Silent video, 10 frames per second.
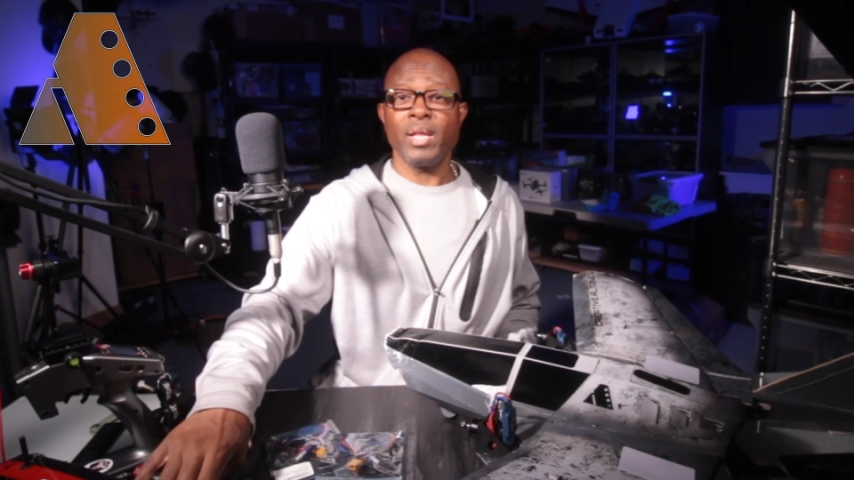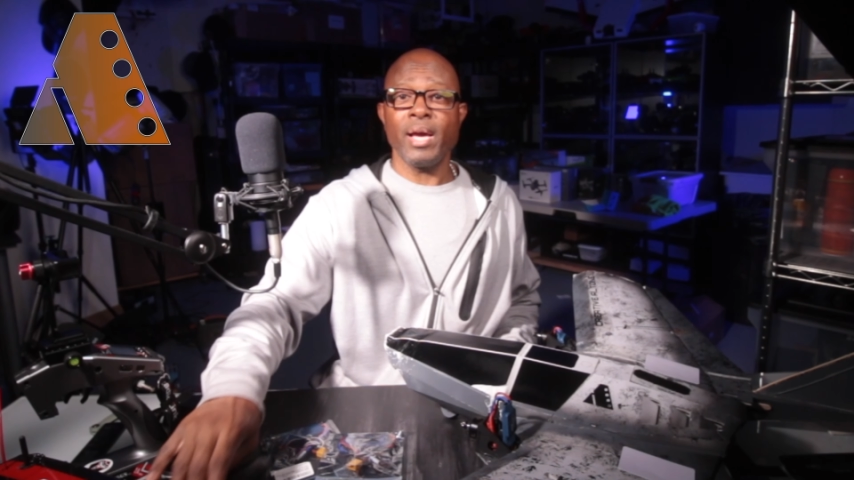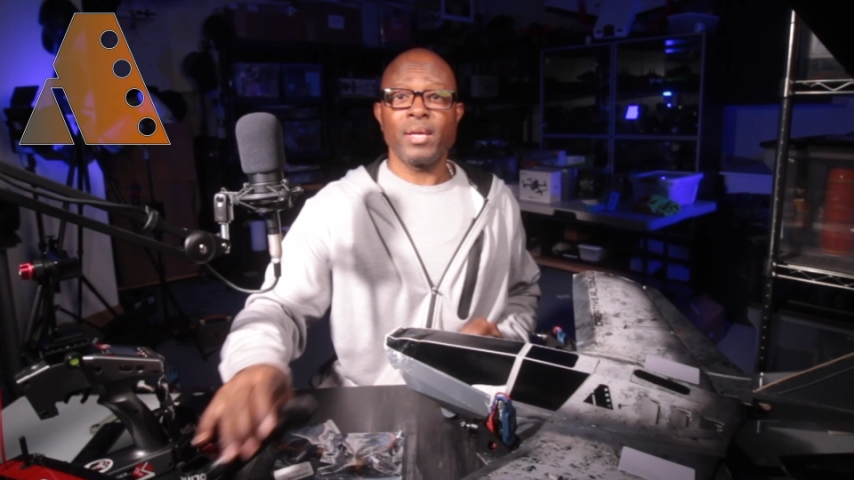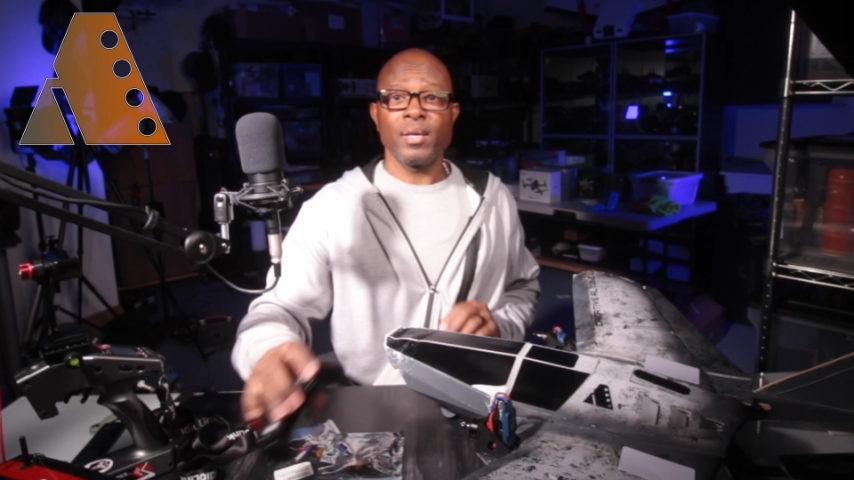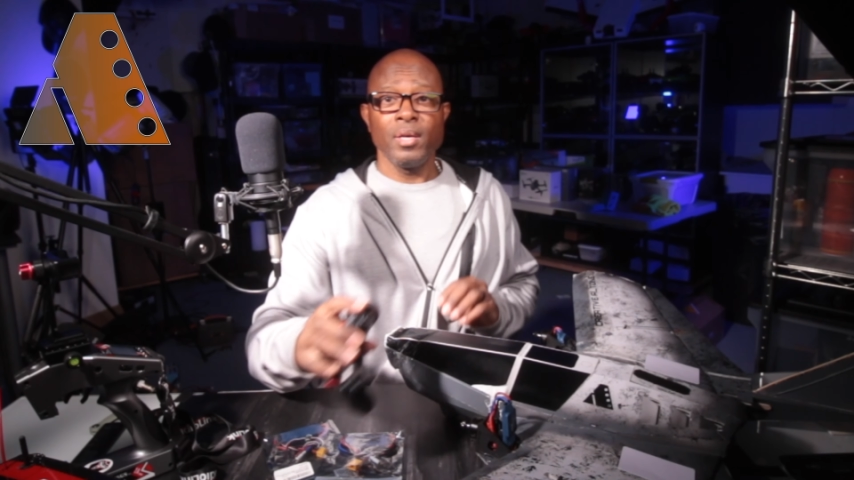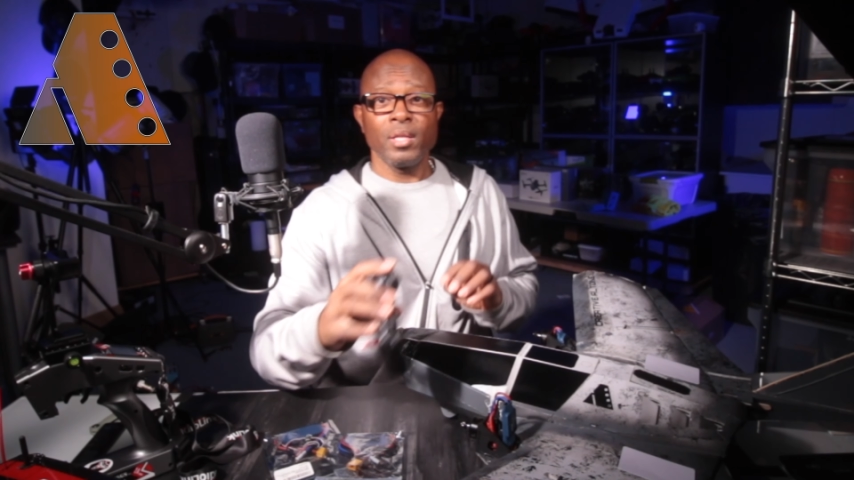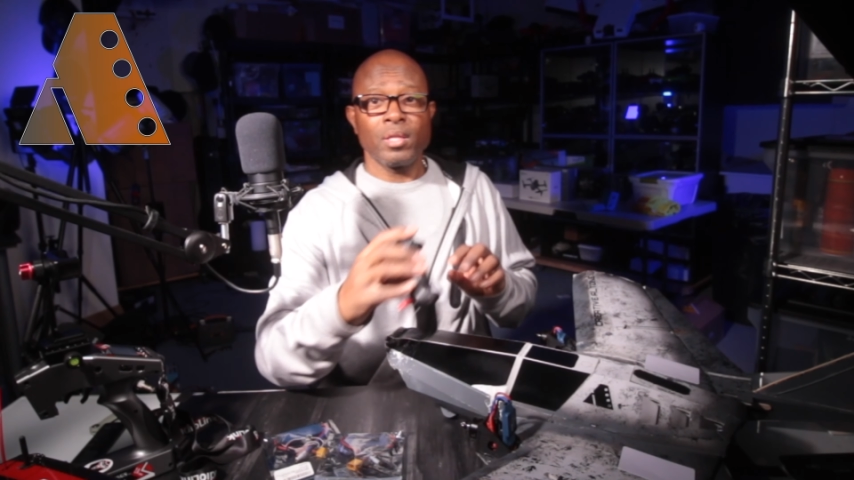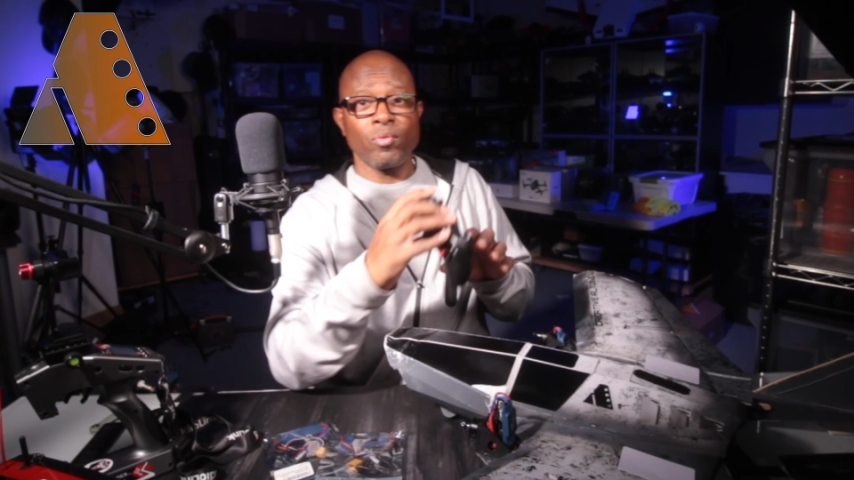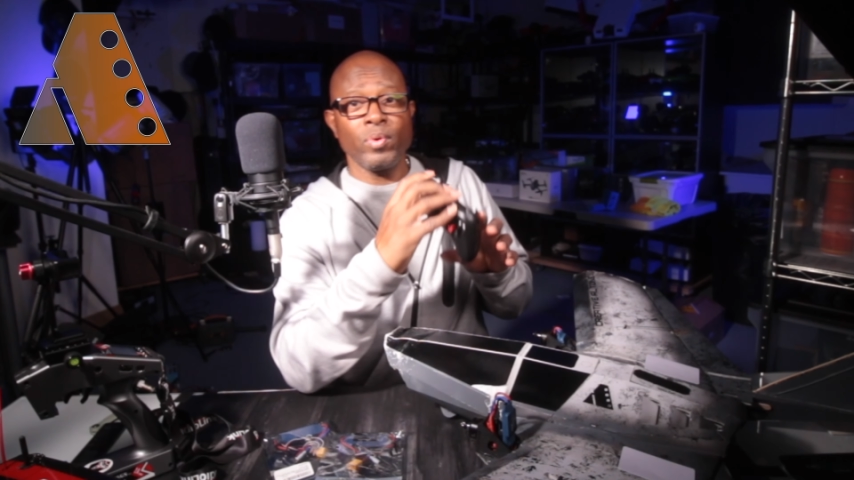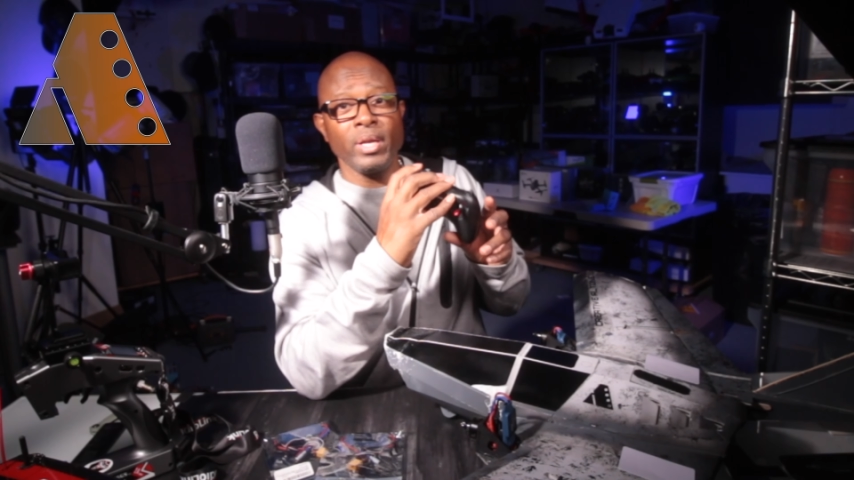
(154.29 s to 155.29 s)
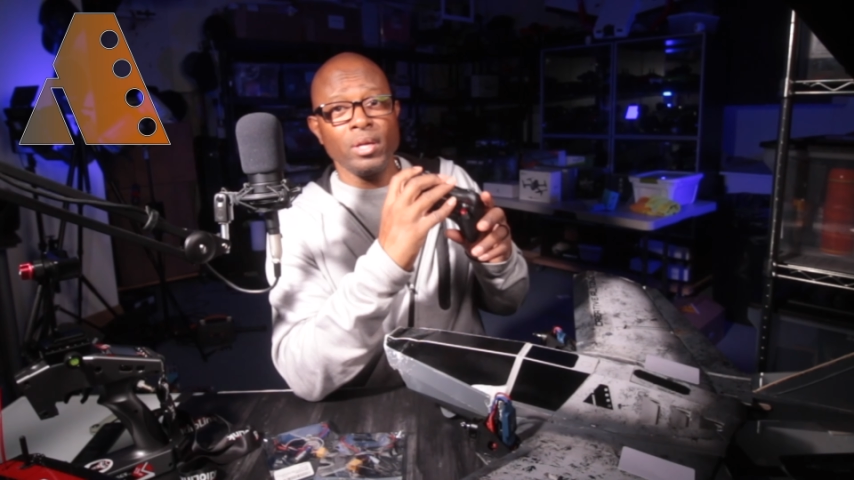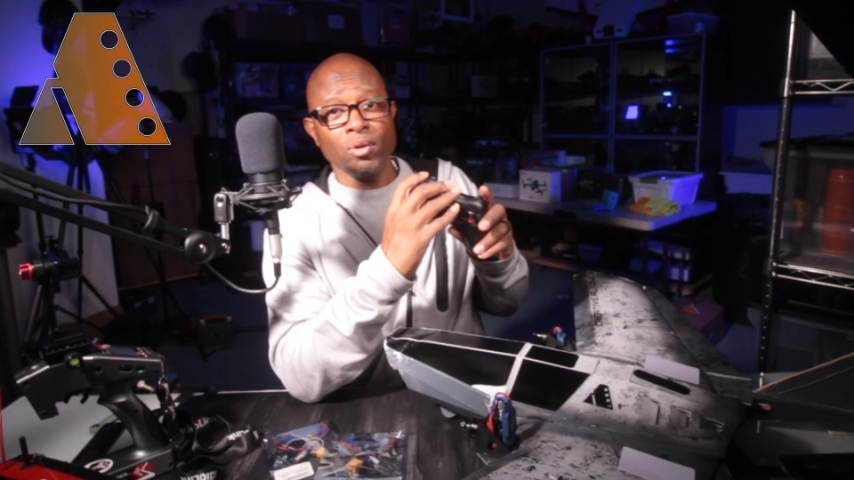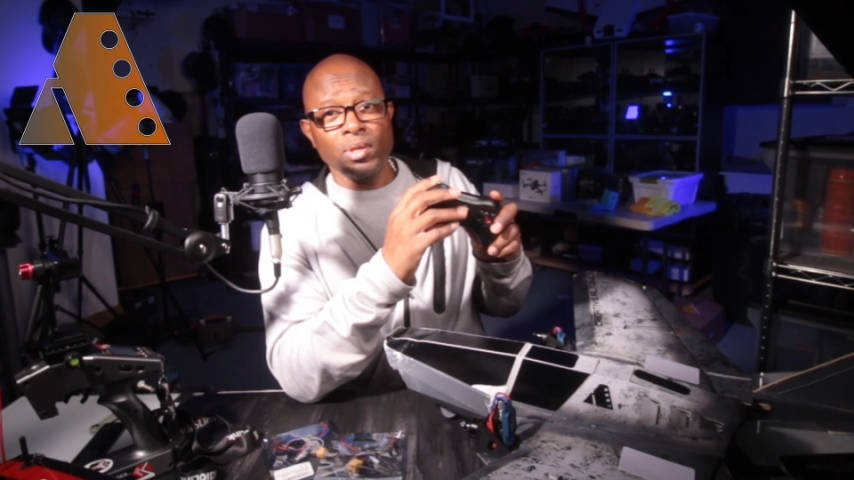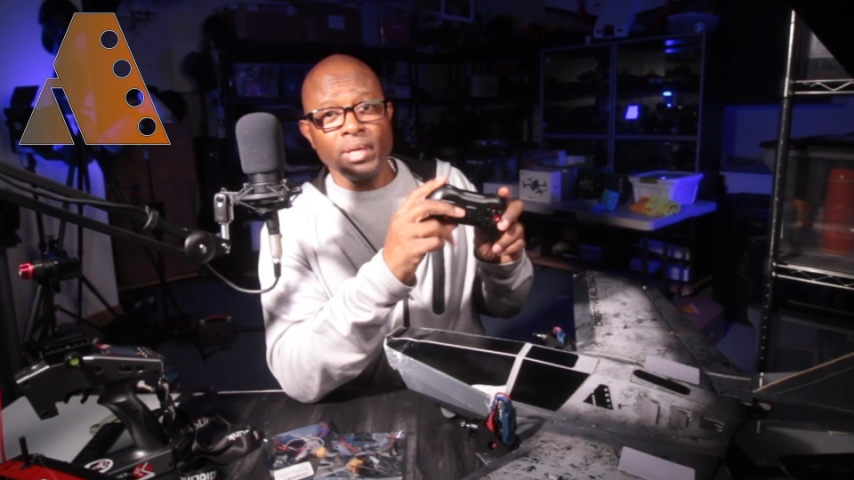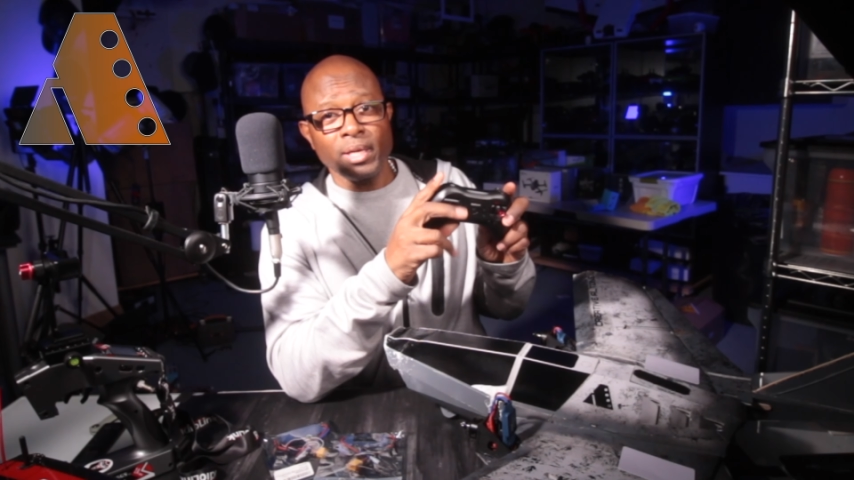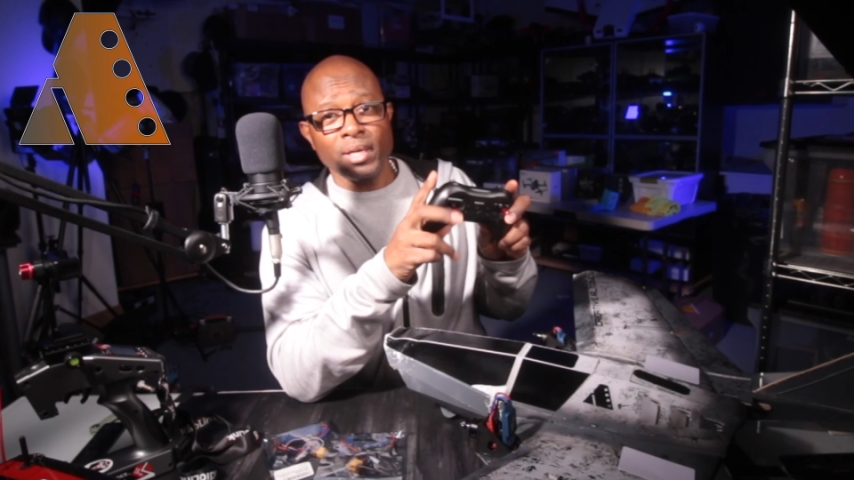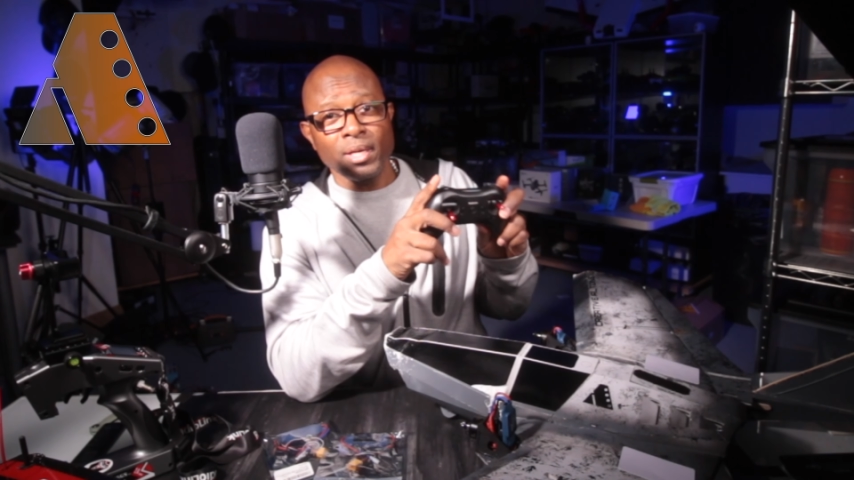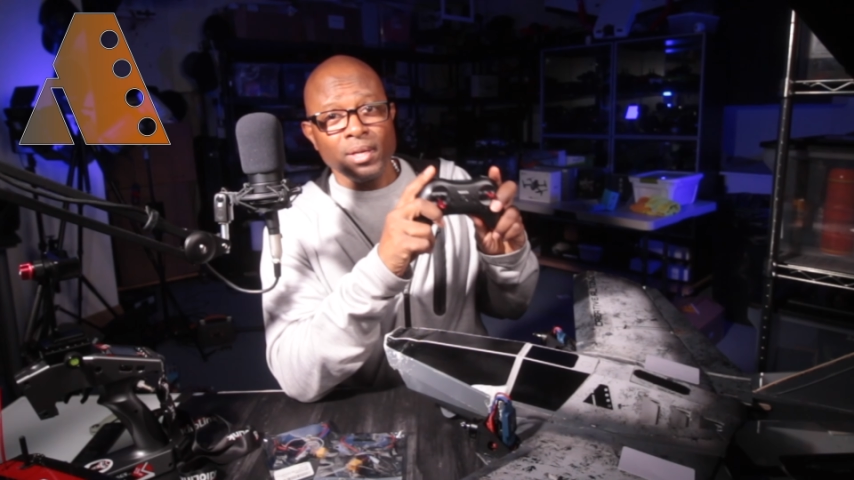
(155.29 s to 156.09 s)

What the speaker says: like the RadioLink